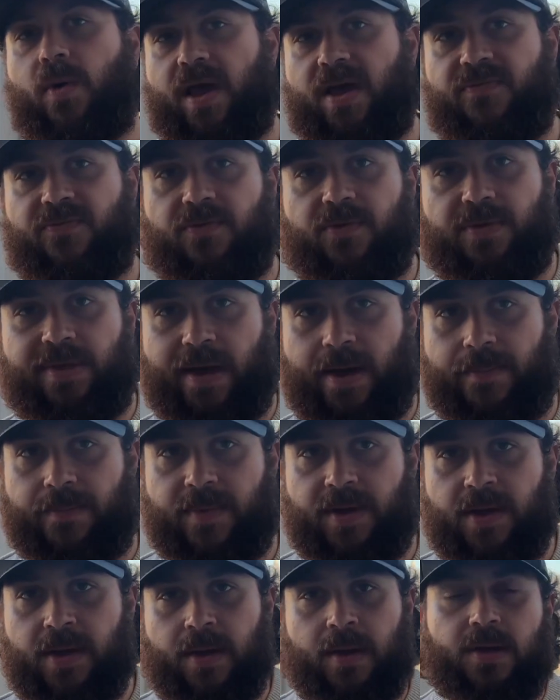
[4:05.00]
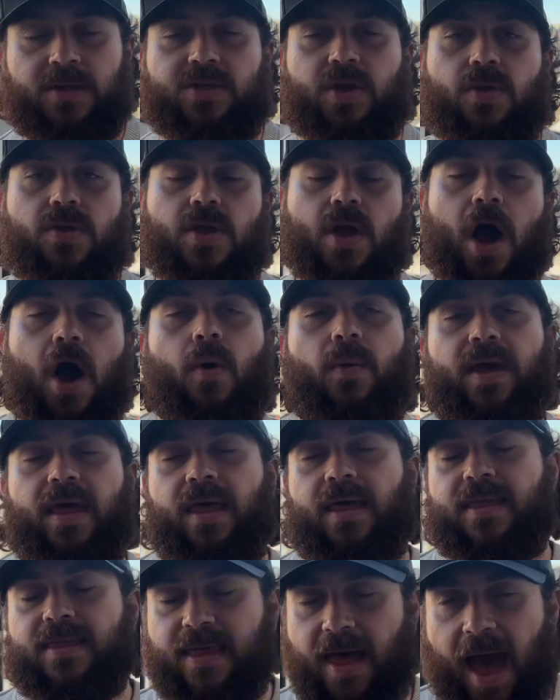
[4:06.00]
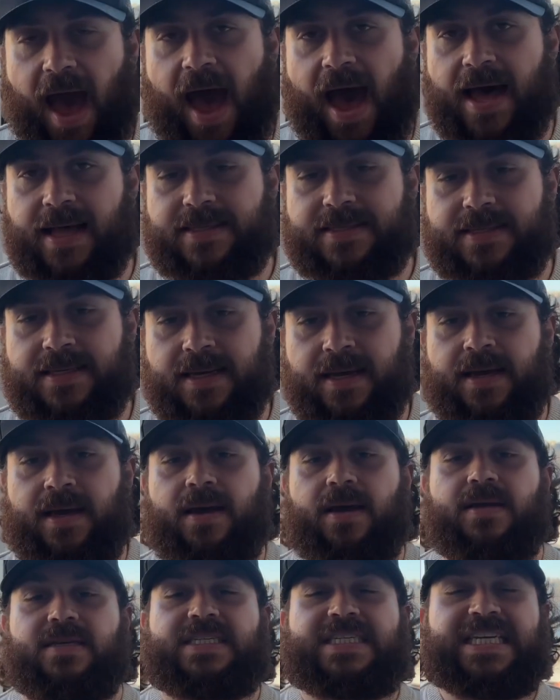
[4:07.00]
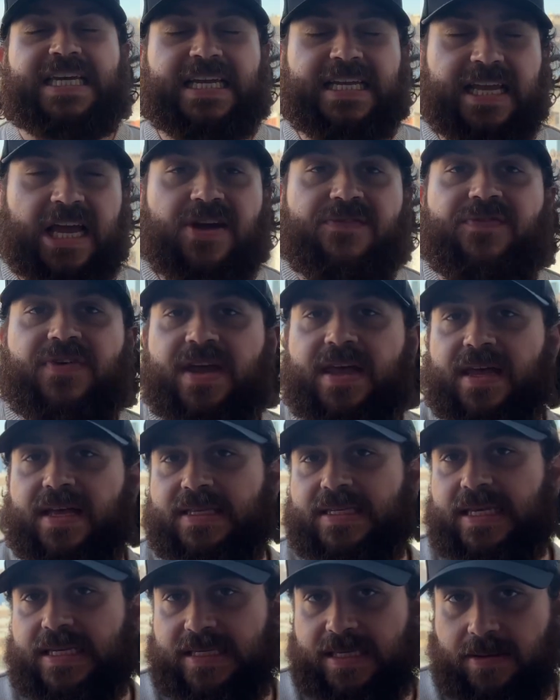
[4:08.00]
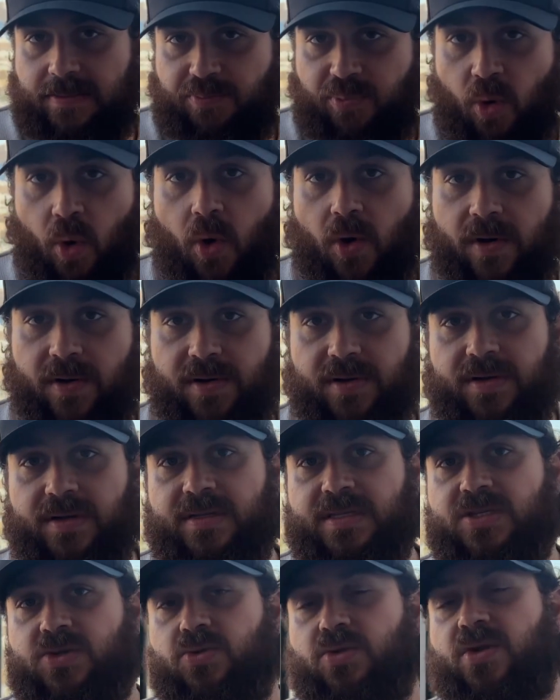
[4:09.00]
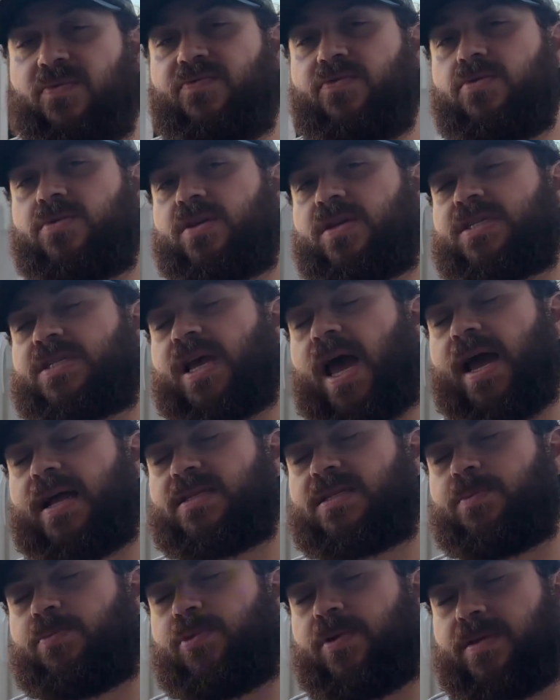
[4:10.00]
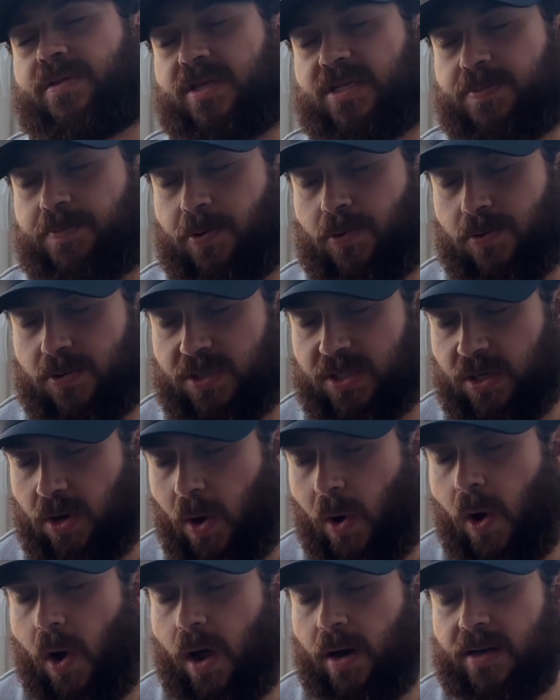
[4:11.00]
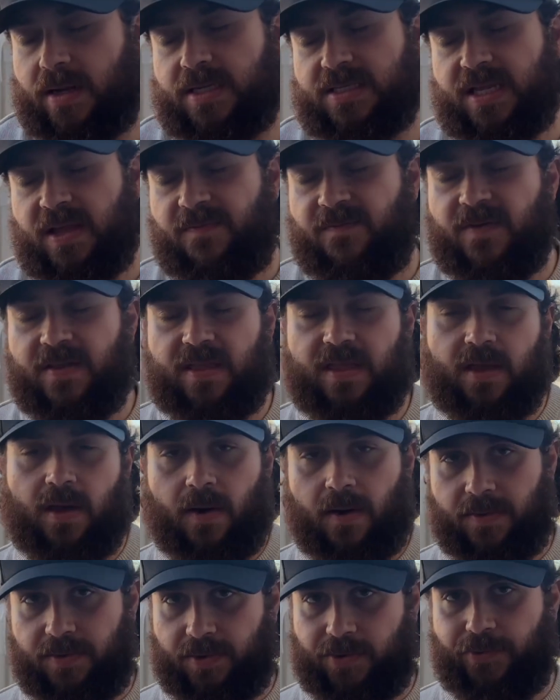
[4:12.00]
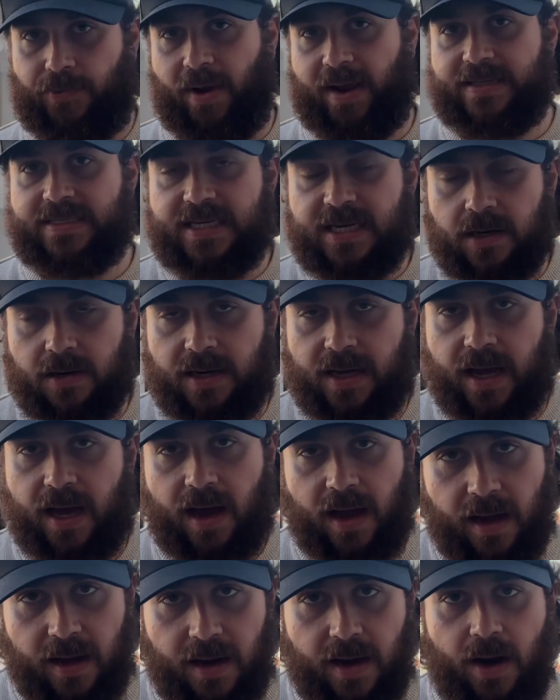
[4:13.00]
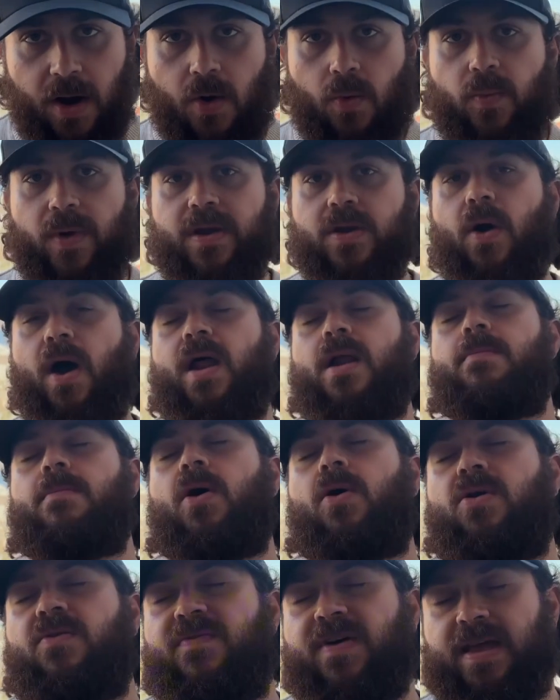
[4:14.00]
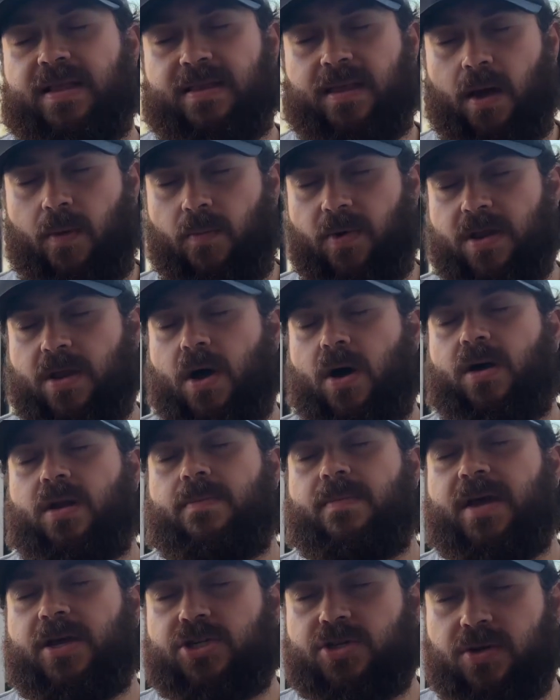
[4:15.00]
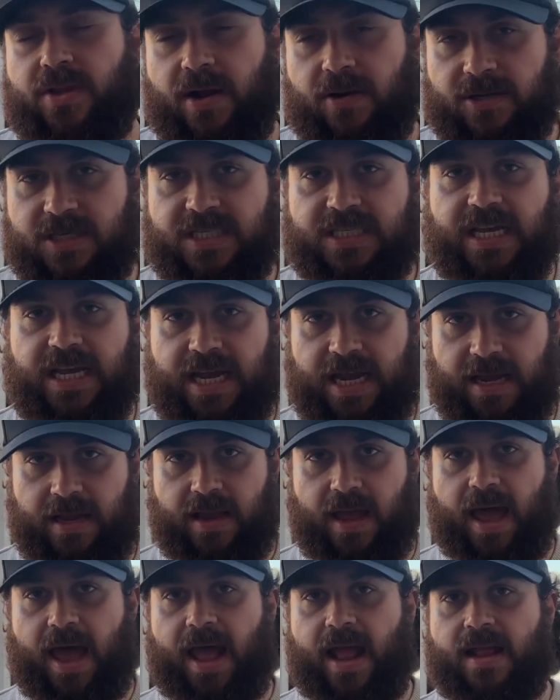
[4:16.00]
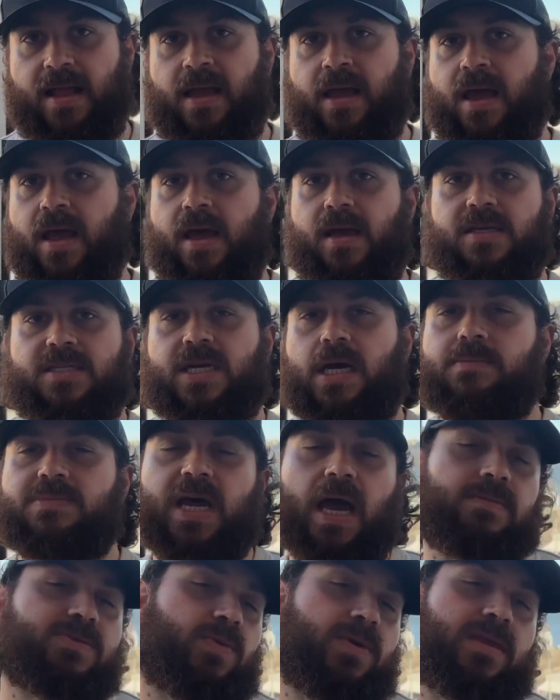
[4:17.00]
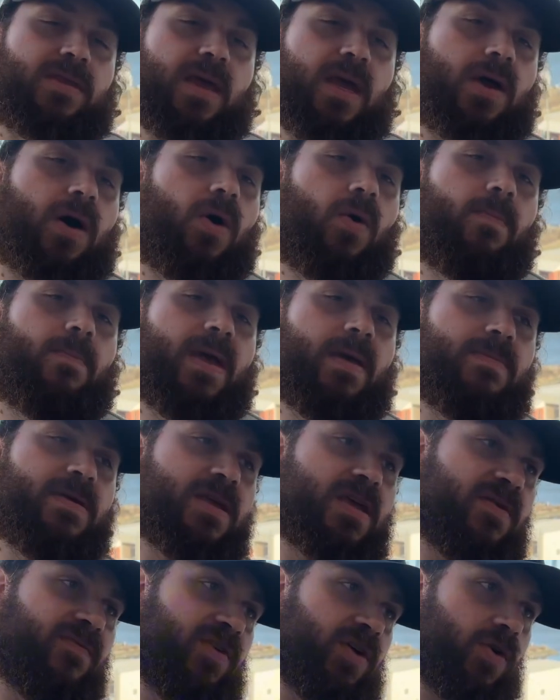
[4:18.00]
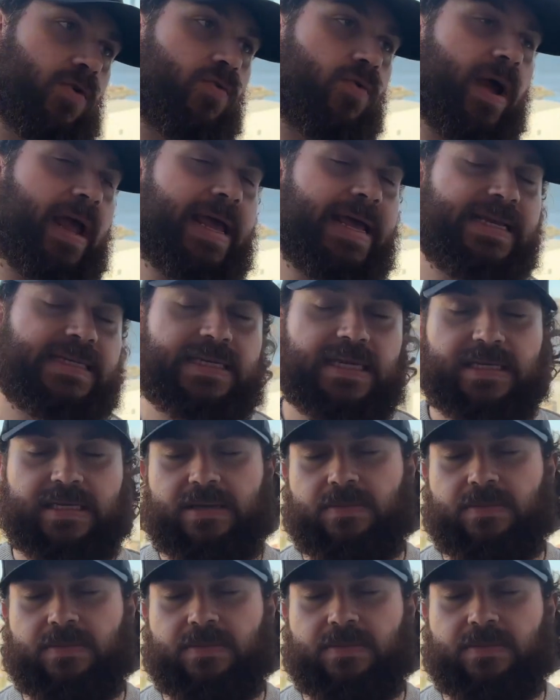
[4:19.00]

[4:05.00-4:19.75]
way for them. So knowing that significance is important, so that if you decide to bring this person on because they fit the other criteria, we know how to motivate them. We know how to make sure they're seen. And sometimes we think, oh, maybe giving a raise is